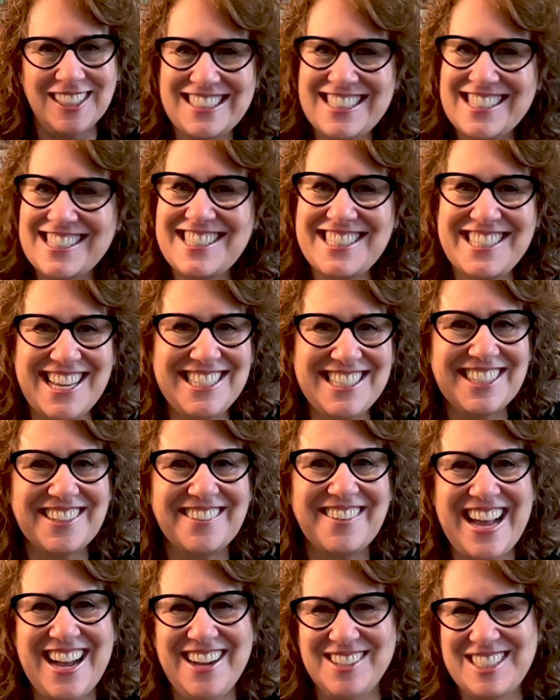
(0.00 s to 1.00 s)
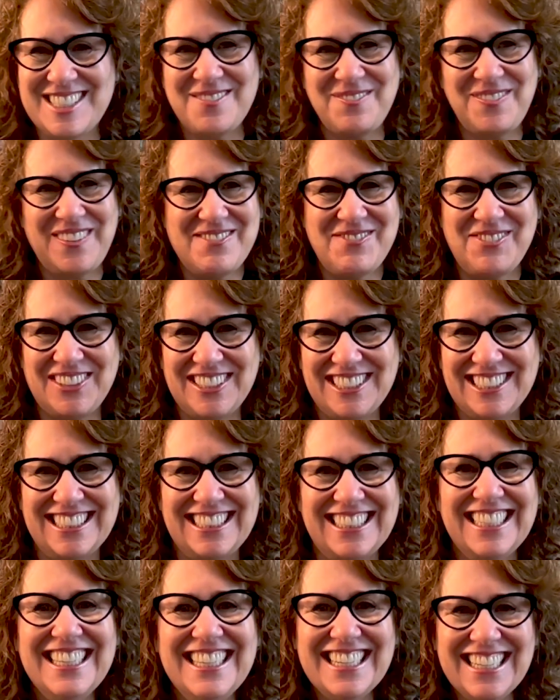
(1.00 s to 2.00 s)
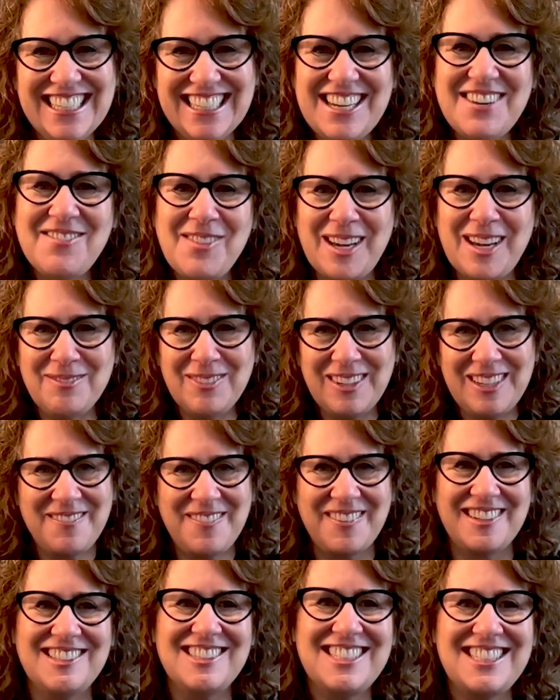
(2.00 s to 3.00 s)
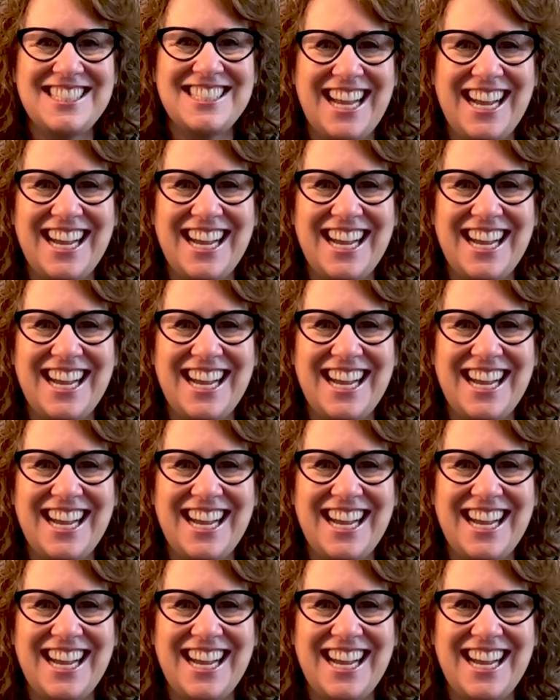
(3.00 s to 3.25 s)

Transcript: to send around to people when we first